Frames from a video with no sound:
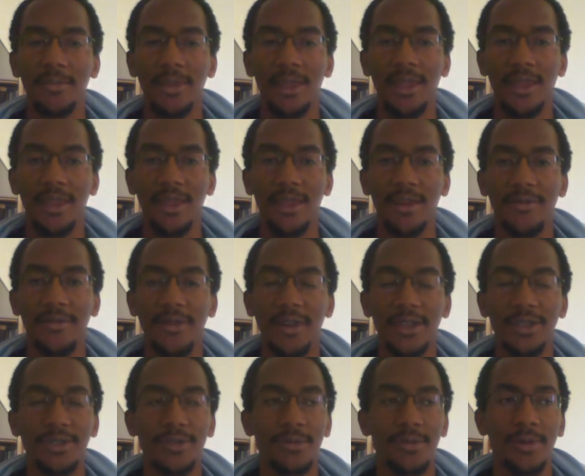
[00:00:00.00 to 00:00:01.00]
He
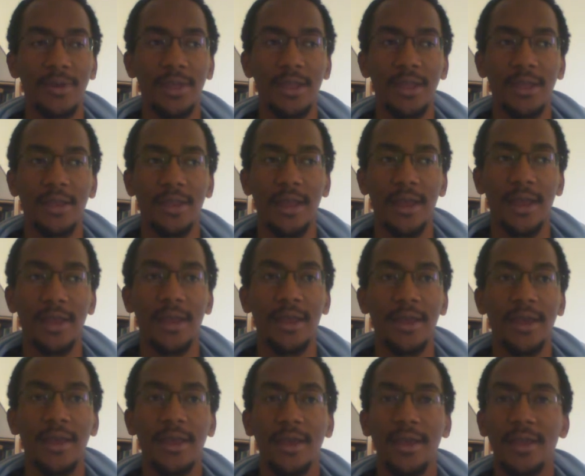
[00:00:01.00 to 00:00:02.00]
eventually,
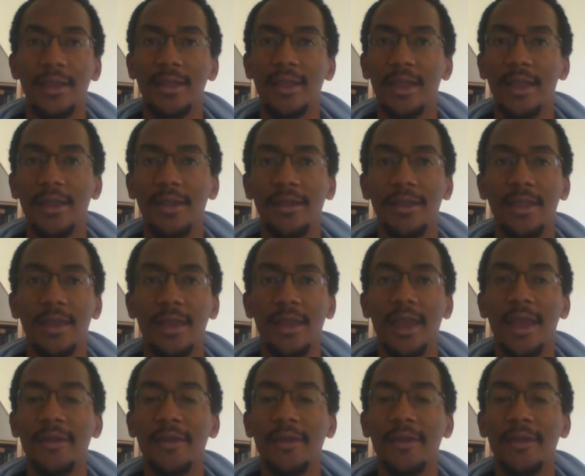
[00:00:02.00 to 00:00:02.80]
they